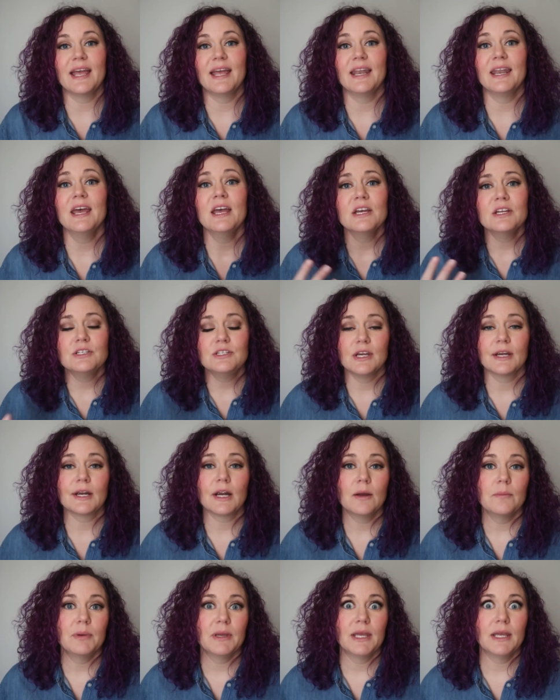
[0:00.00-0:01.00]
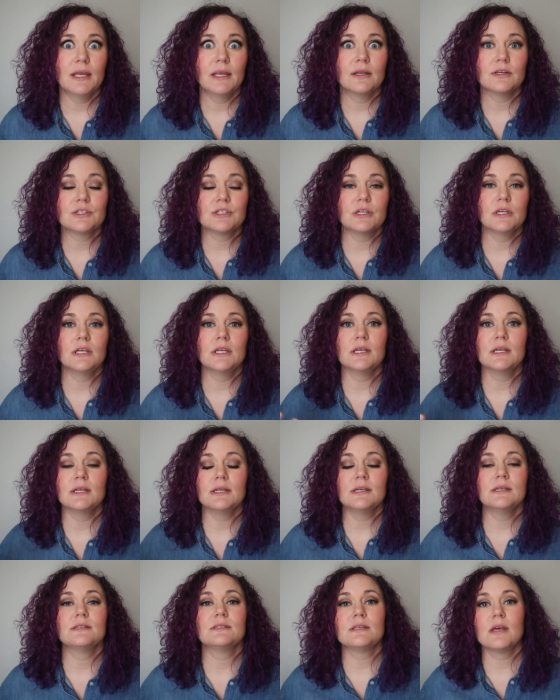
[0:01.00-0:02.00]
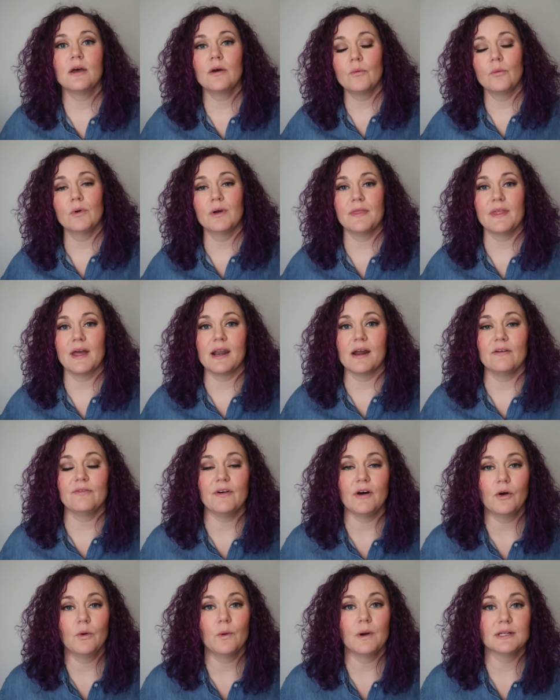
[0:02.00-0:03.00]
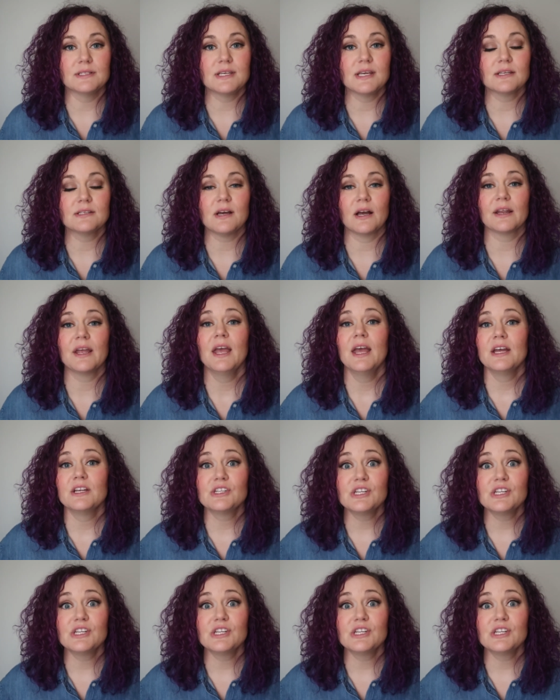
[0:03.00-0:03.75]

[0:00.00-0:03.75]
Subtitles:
And Jara Bean, she is one that I follow on TikTok.